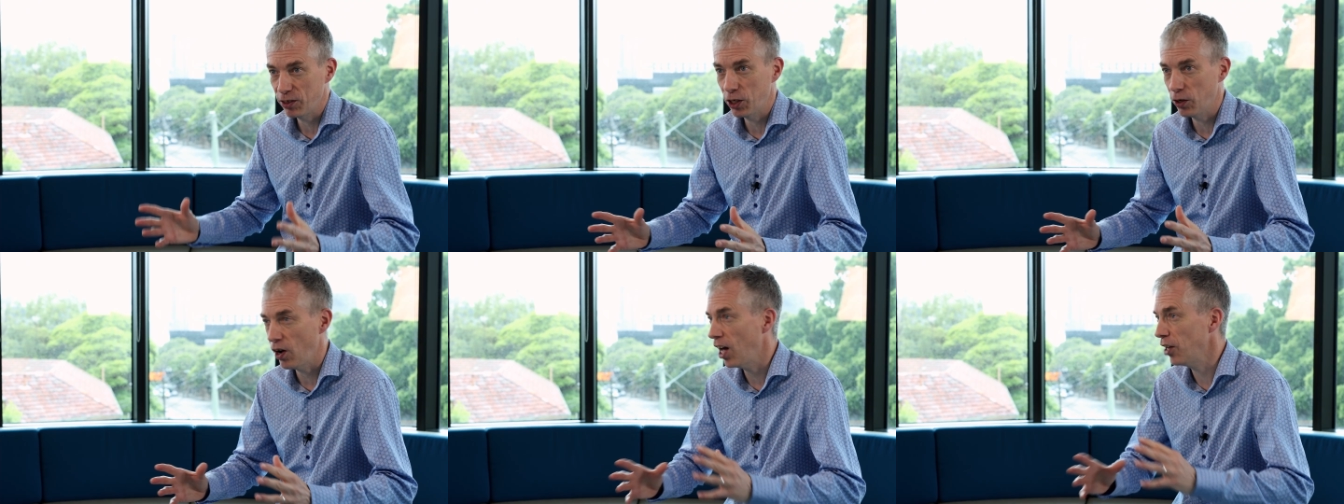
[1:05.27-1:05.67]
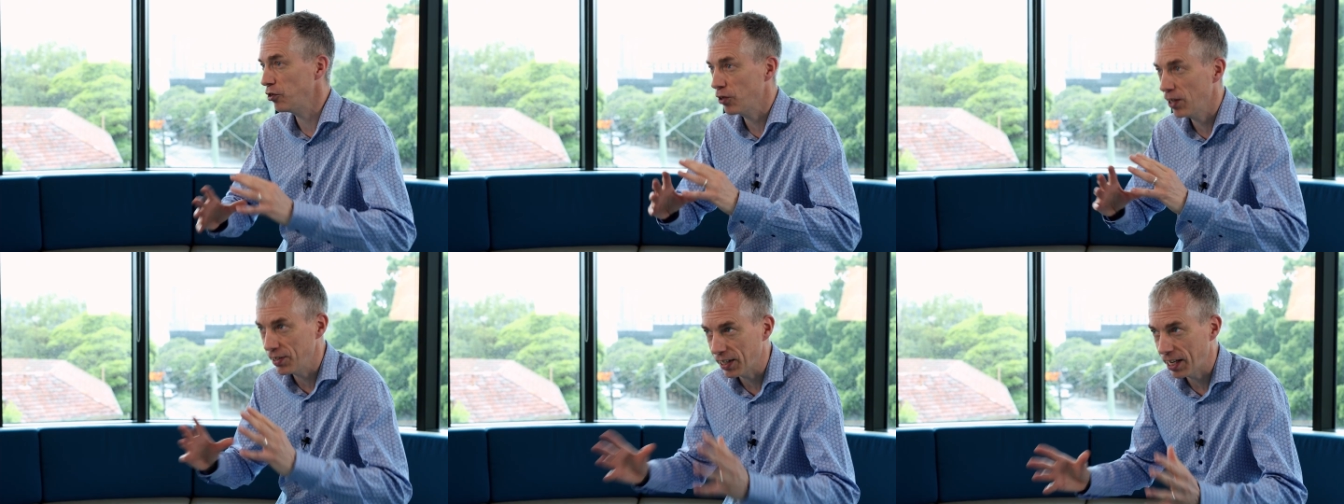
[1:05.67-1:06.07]
you know,
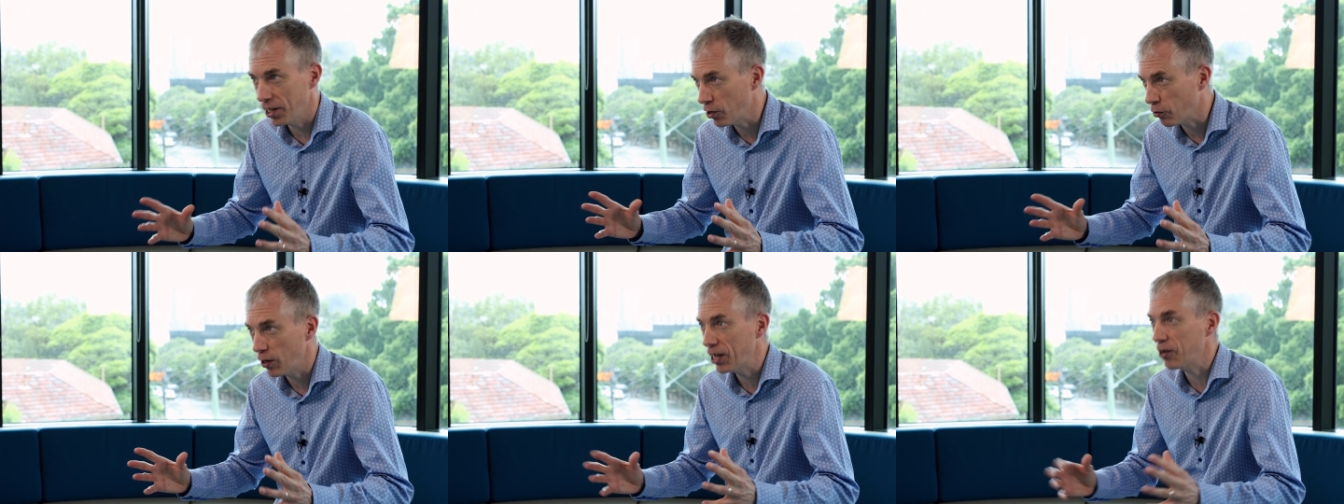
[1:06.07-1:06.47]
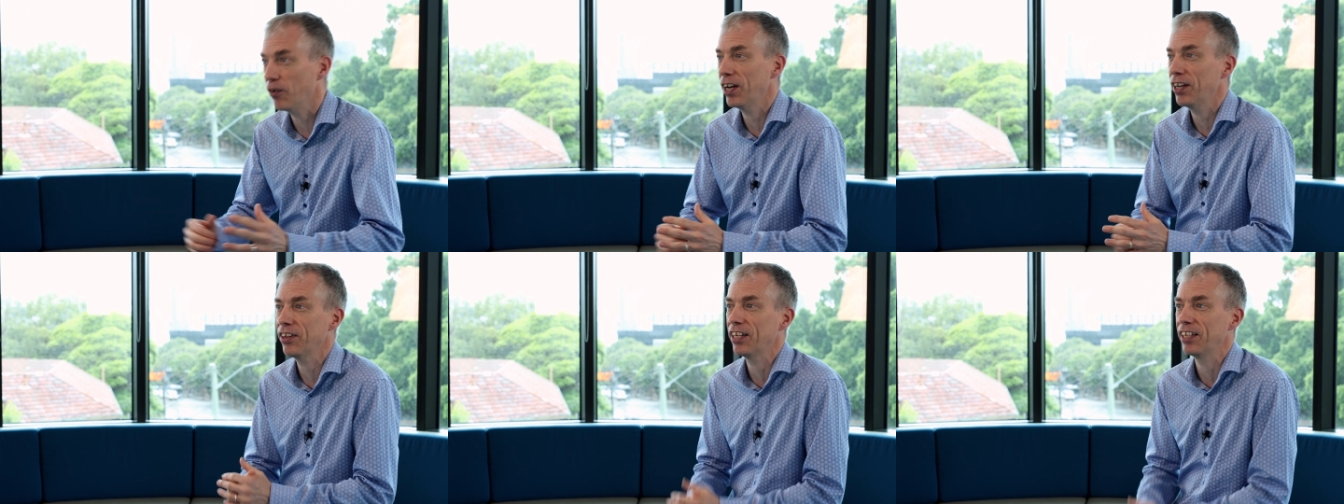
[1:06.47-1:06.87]
untranslated
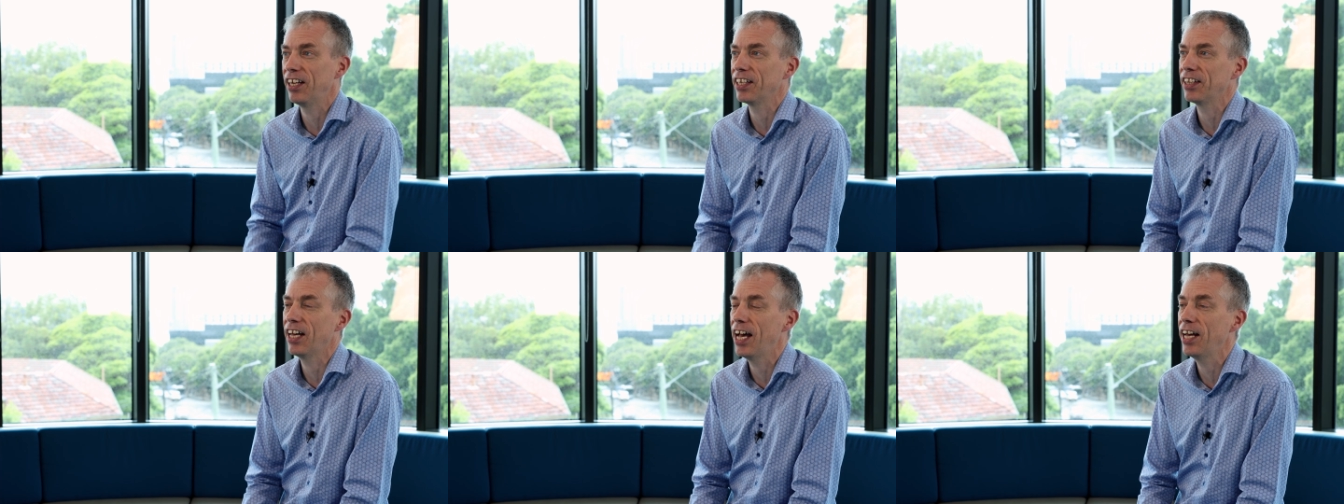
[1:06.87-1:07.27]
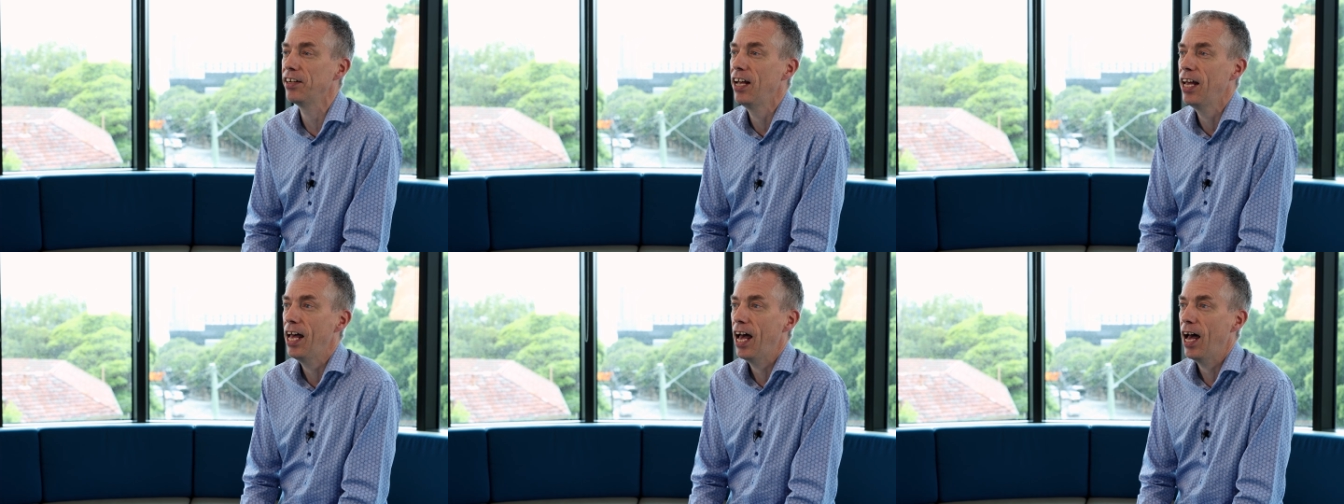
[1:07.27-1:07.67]
Greek or anything like
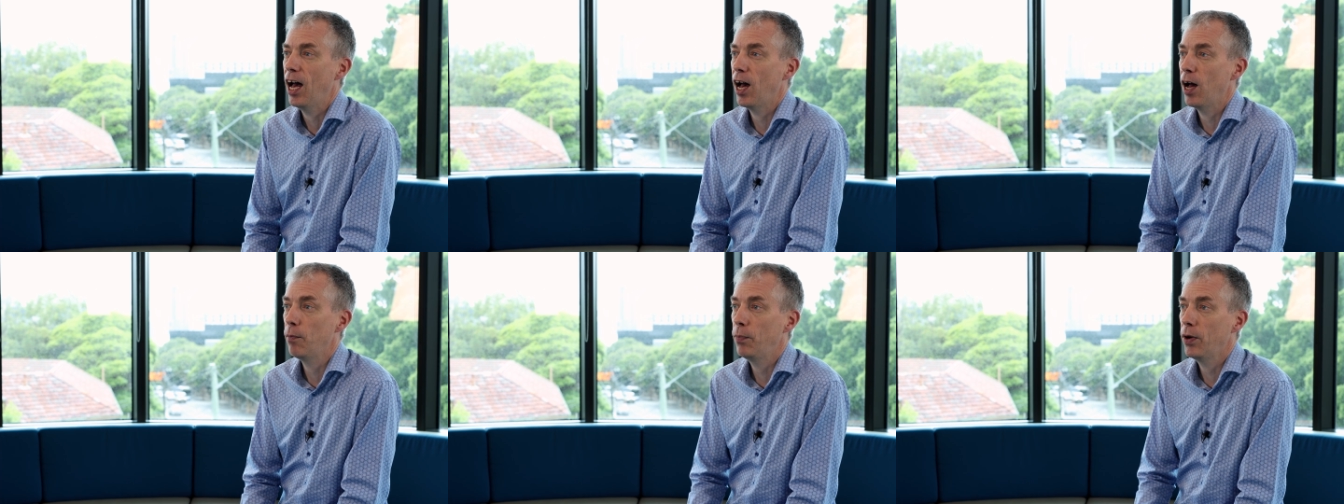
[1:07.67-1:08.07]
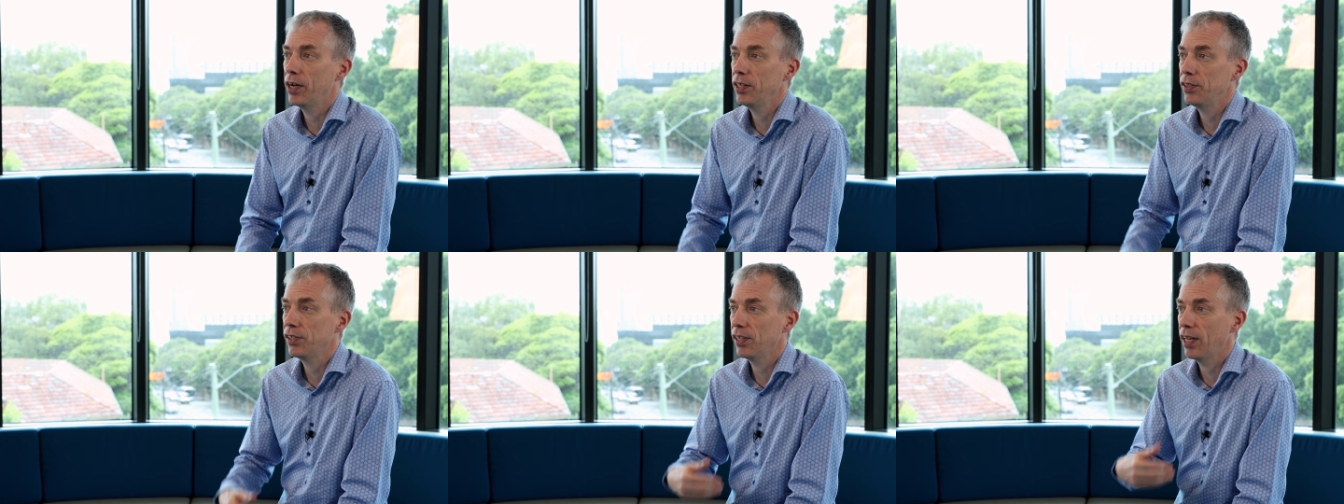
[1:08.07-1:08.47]
that,
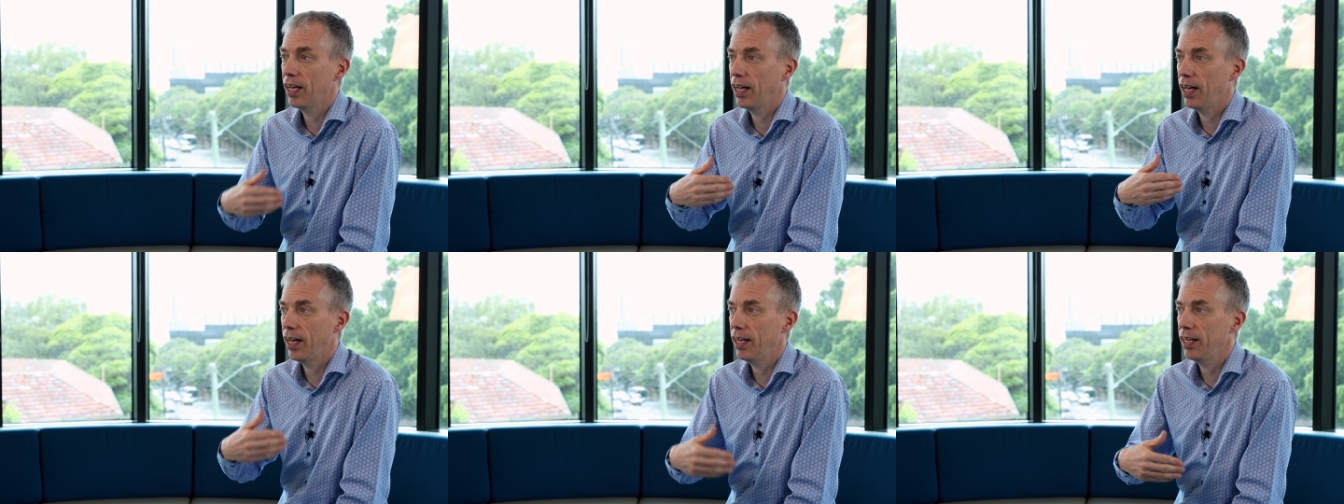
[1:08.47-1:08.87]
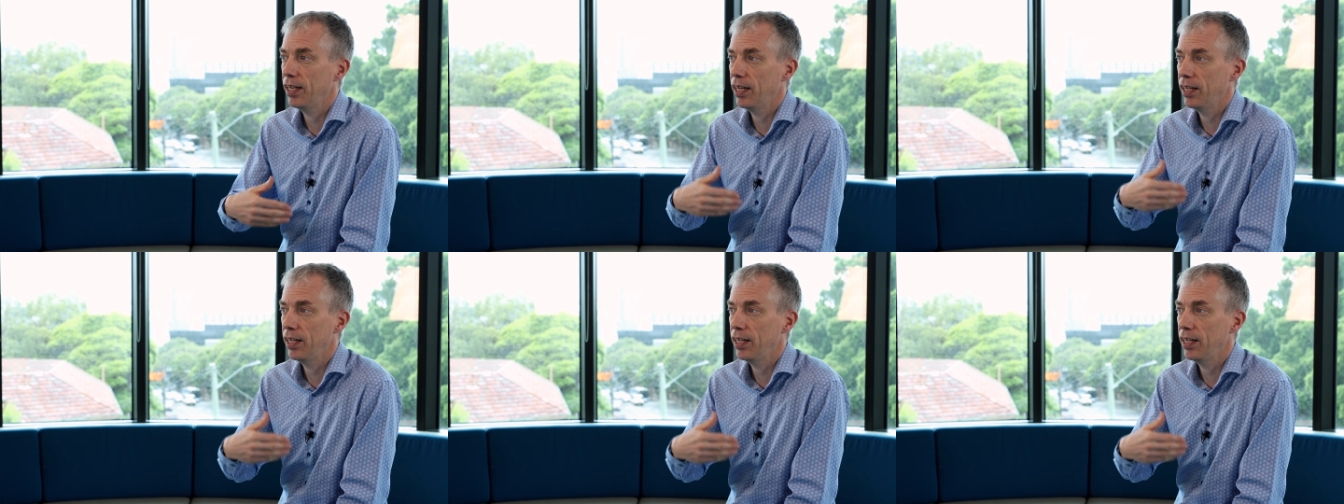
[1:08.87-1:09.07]
but it's a